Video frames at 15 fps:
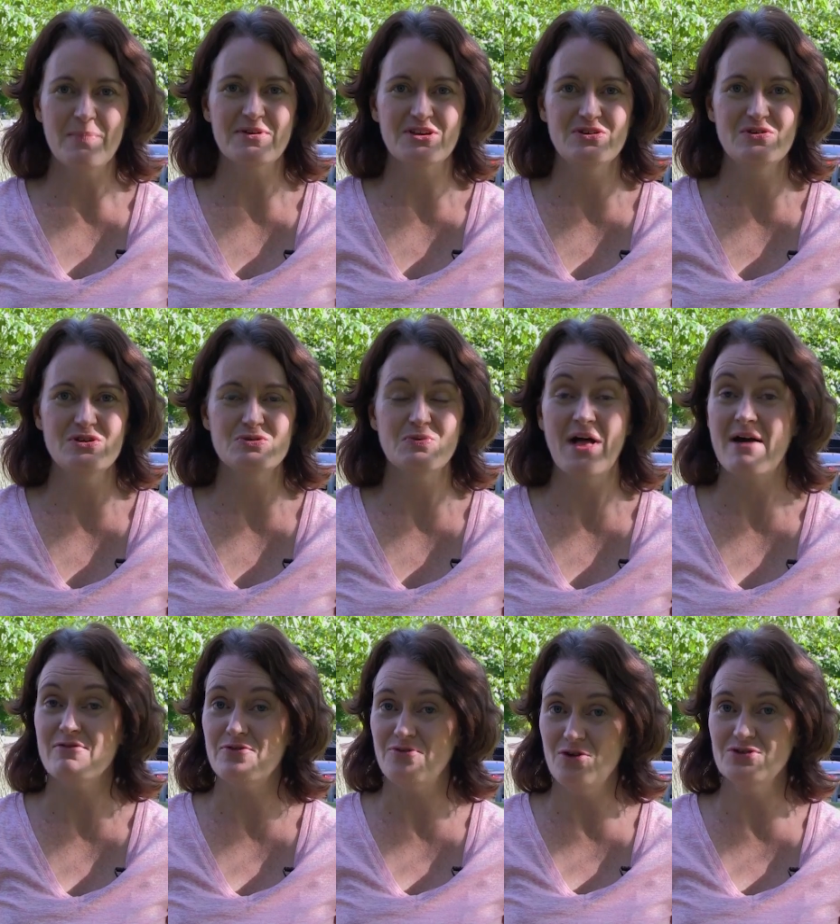Public News will
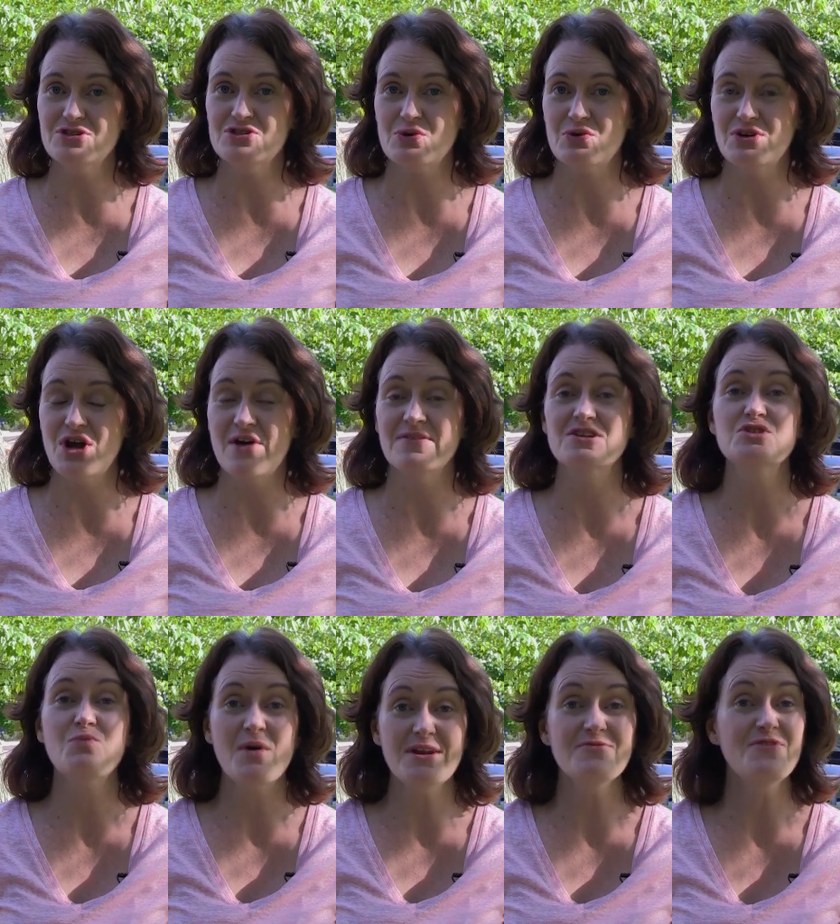have a full story on the
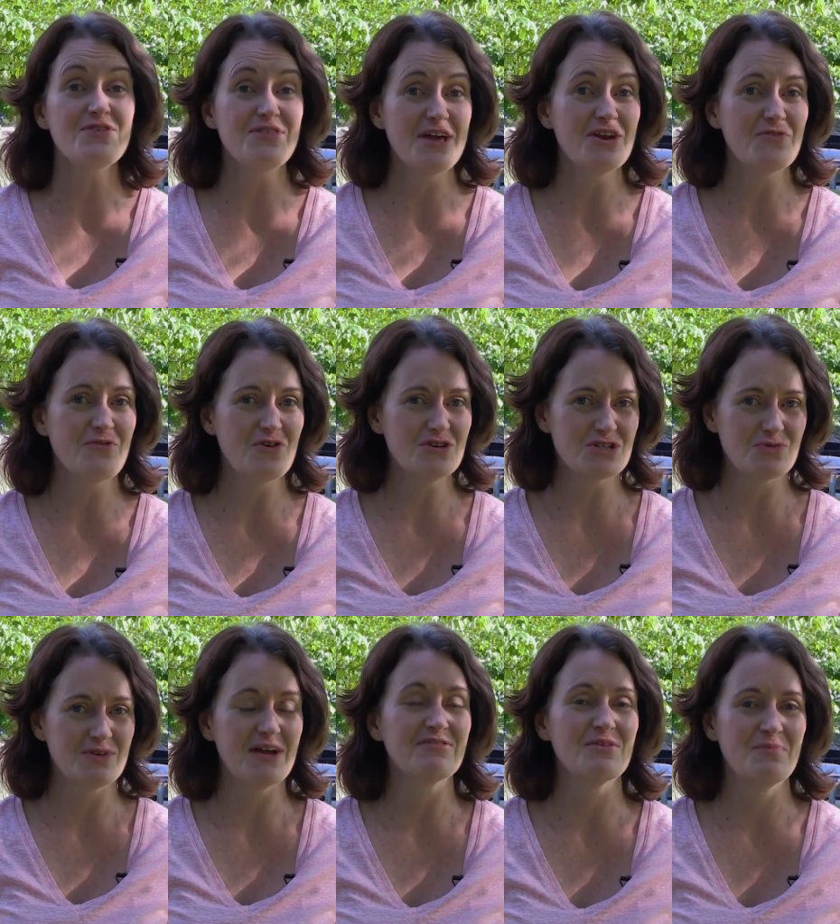25th
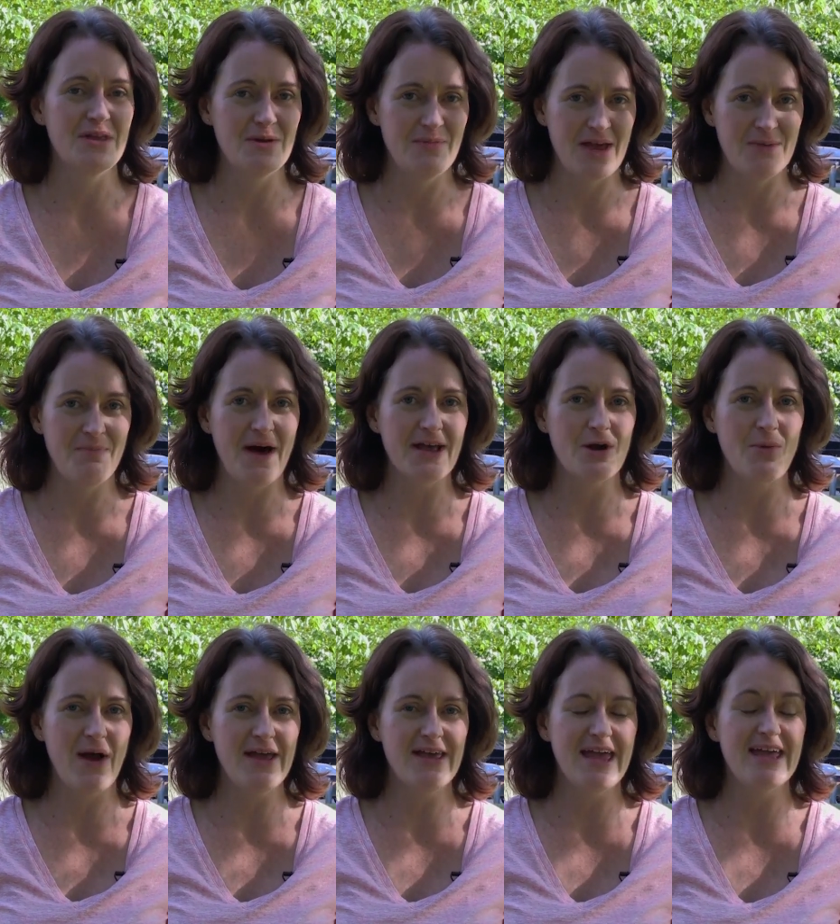anniversary of the Minuteman
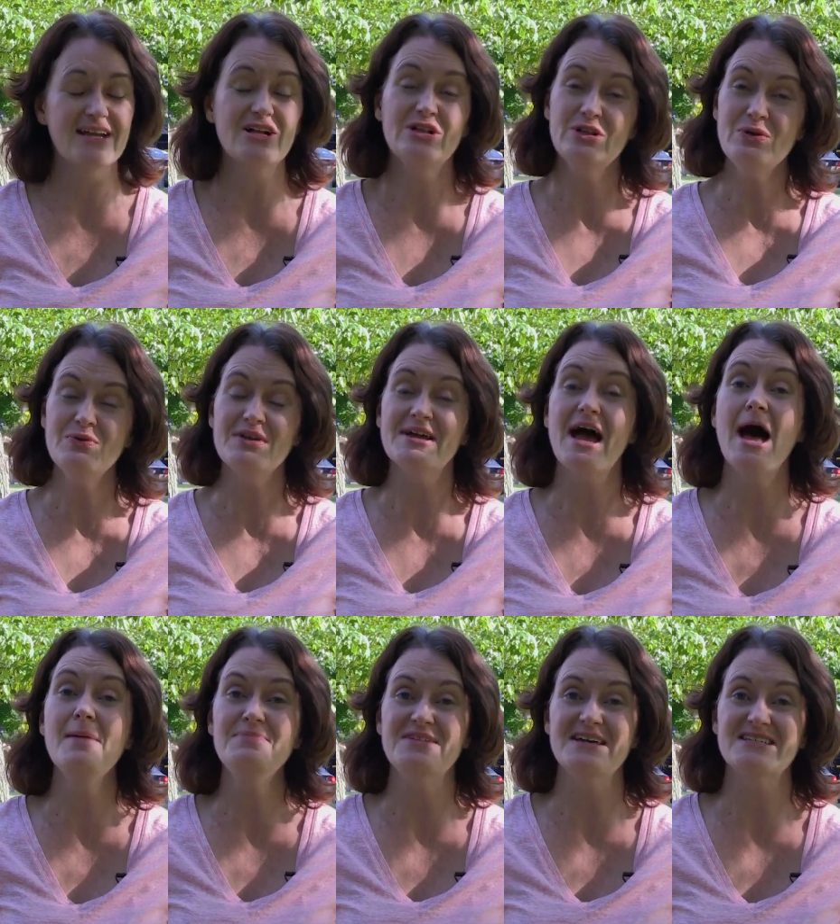Bikeway, including
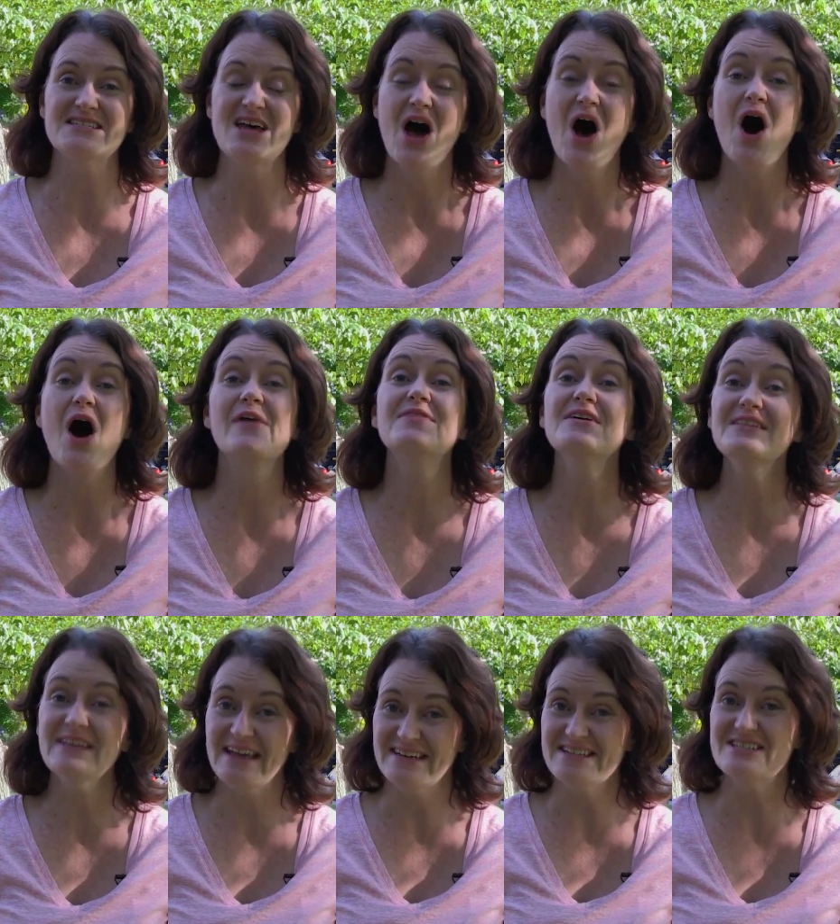updates on the
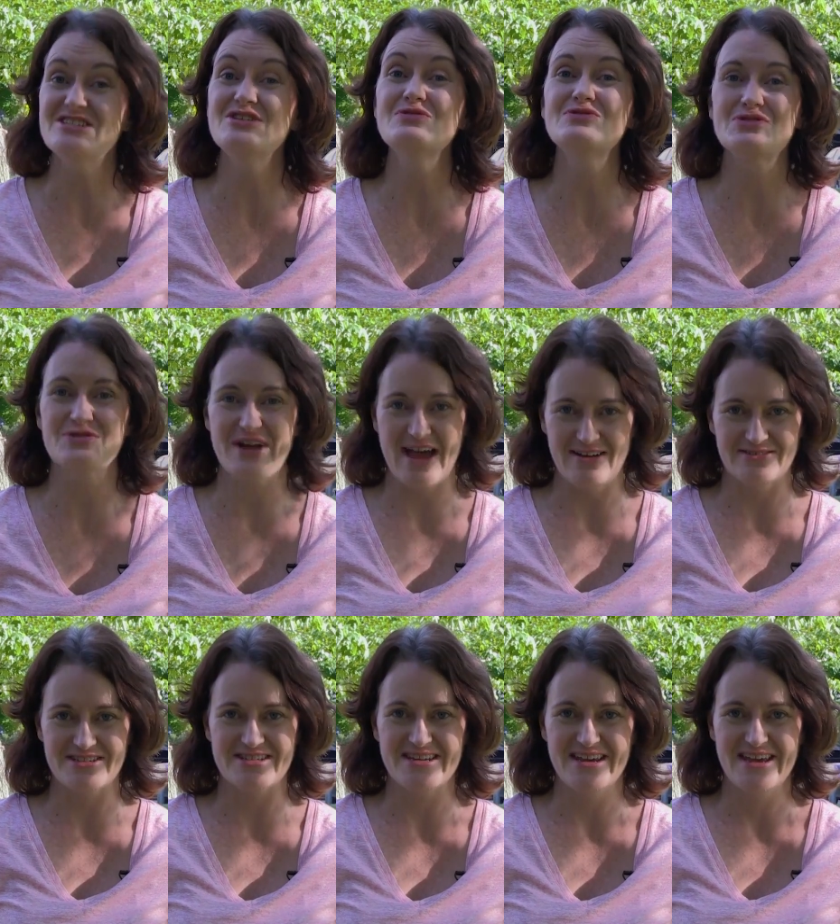latest user
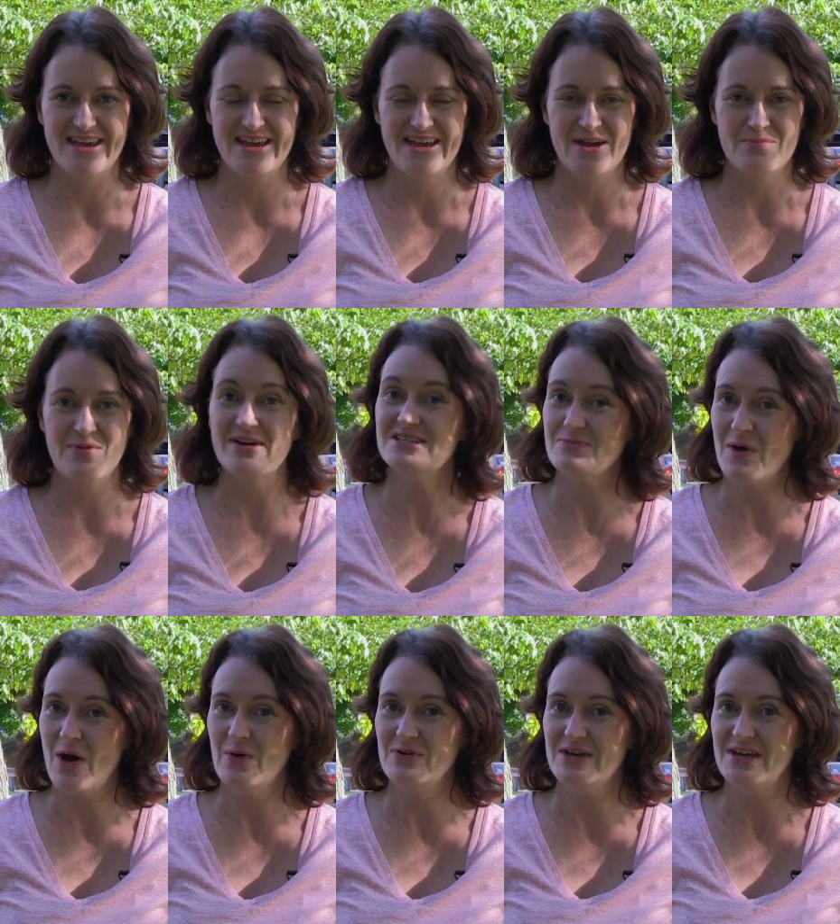counts. Brenda
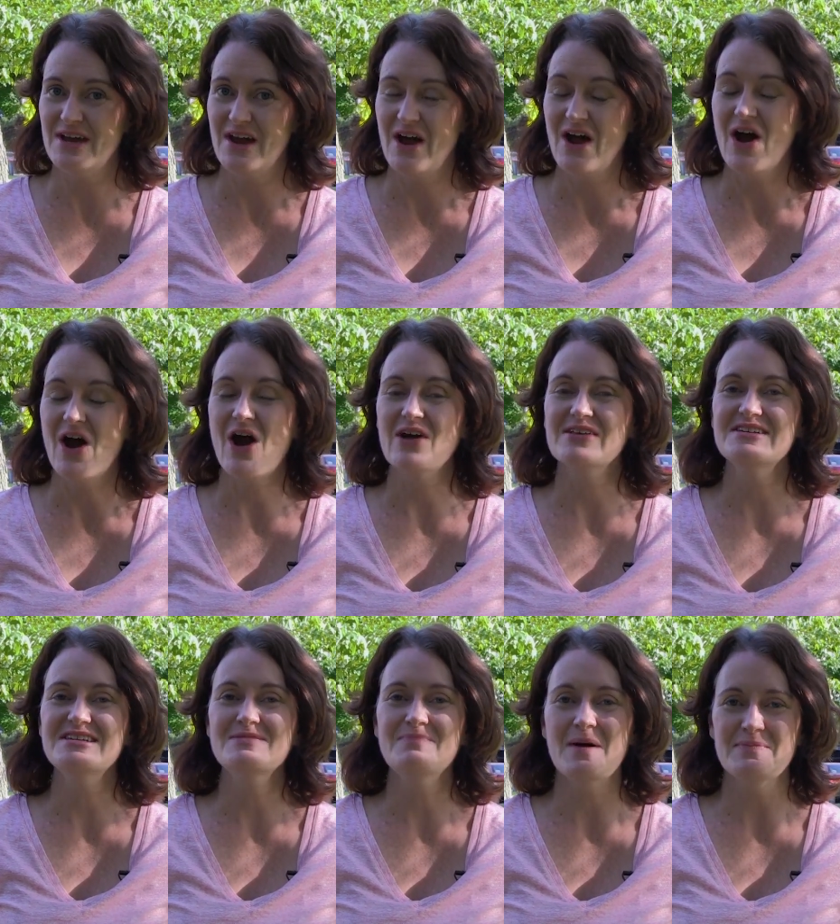Mahoney,
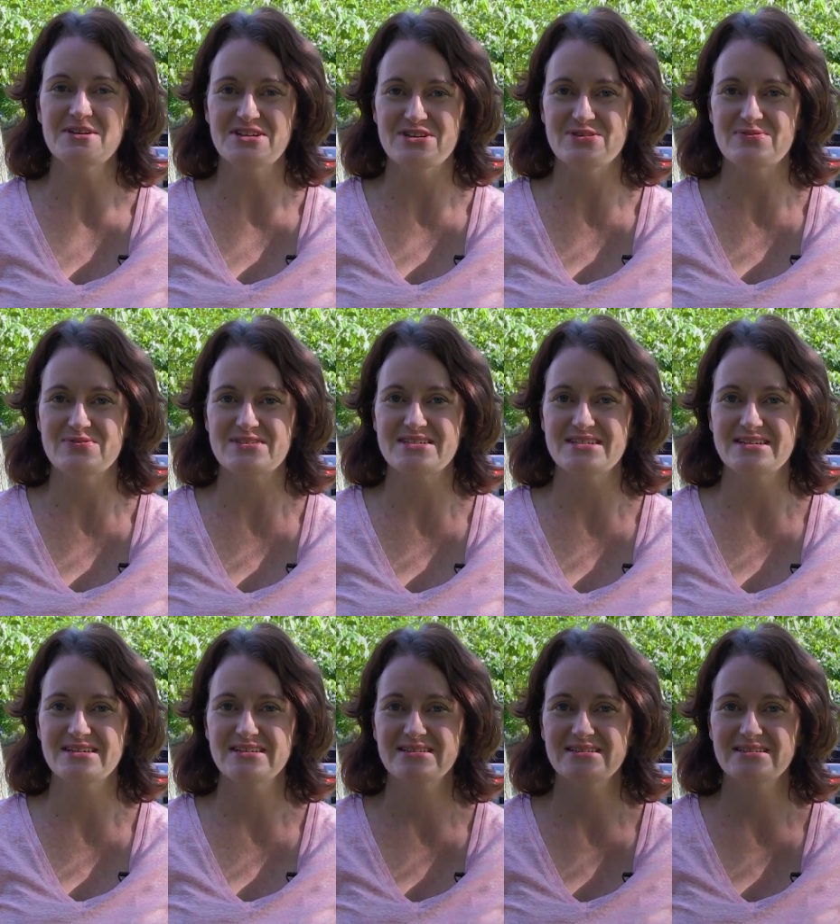Arlington Public News.